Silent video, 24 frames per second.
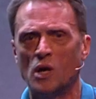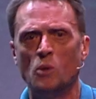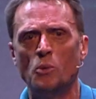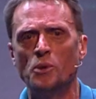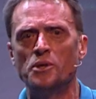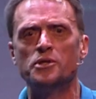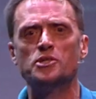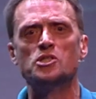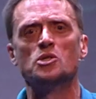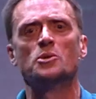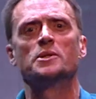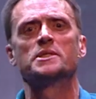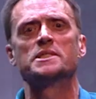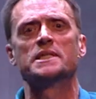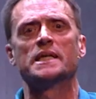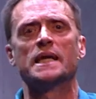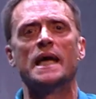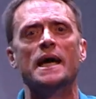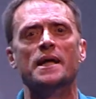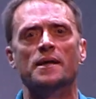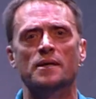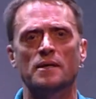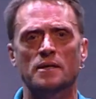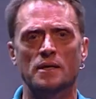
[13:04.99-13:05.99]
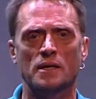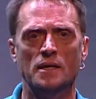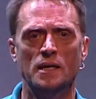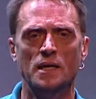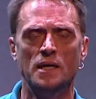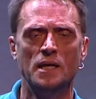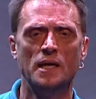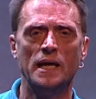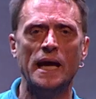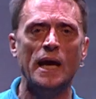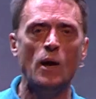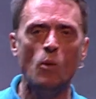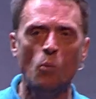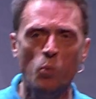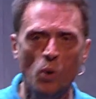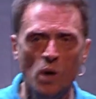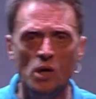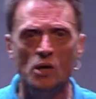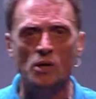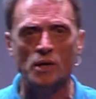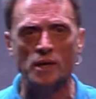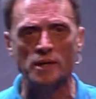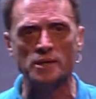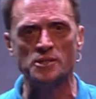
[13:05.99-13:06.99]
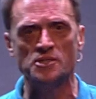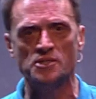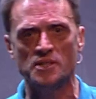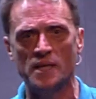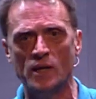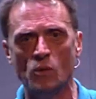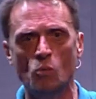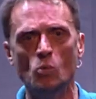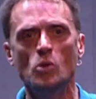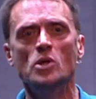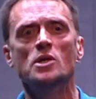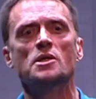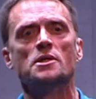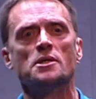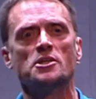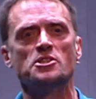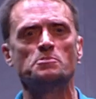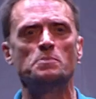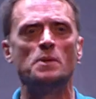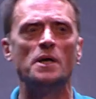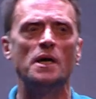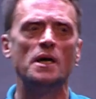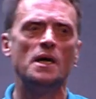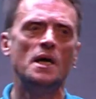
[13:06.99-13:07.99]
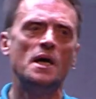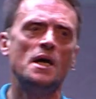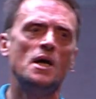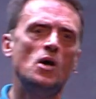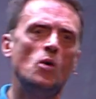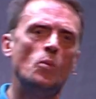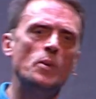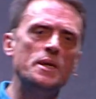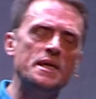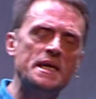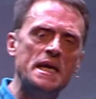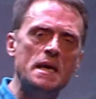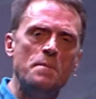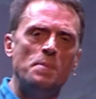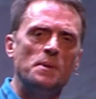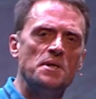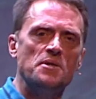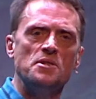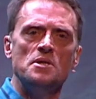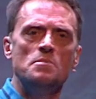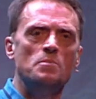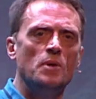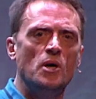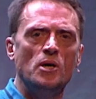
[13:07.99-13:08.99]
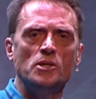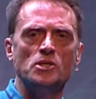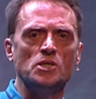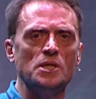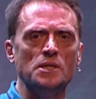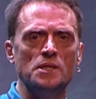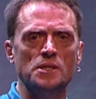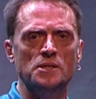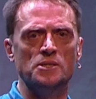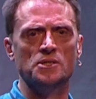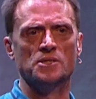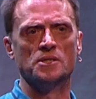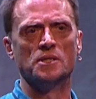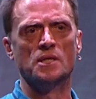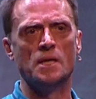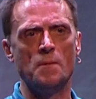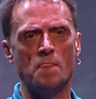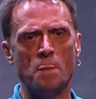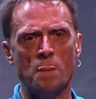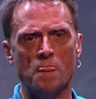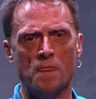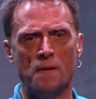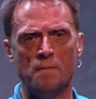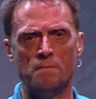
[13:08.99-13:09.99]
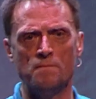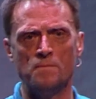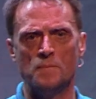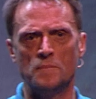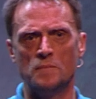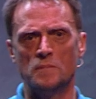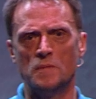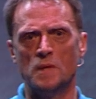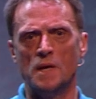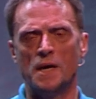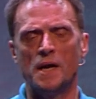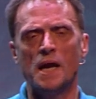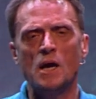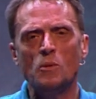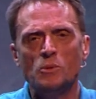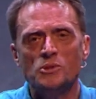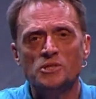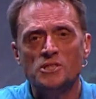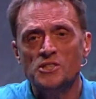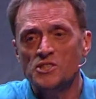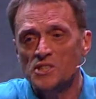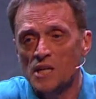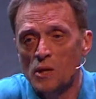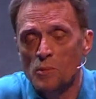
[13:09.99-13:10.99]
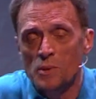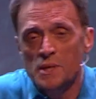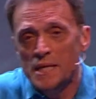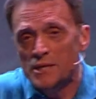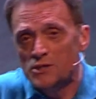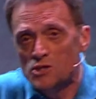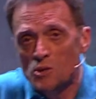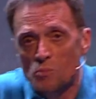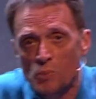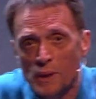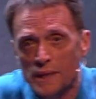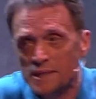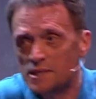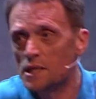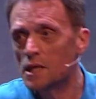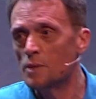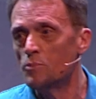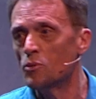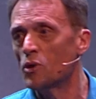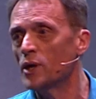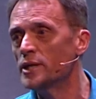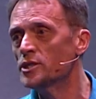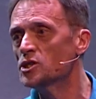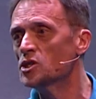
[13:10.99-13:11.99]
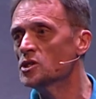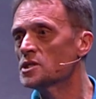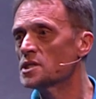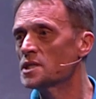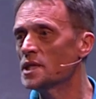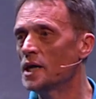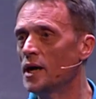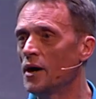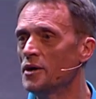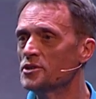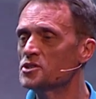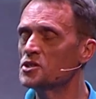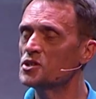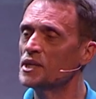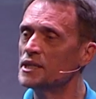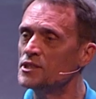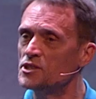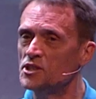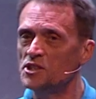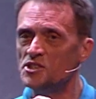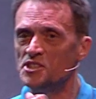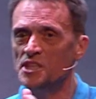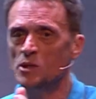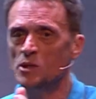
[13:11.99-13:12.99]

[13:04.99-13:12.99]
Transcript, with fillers: I want to do it again. It works, it works, but we keep it at the margins. And I want to say we need to bring deliberation to the heart of things because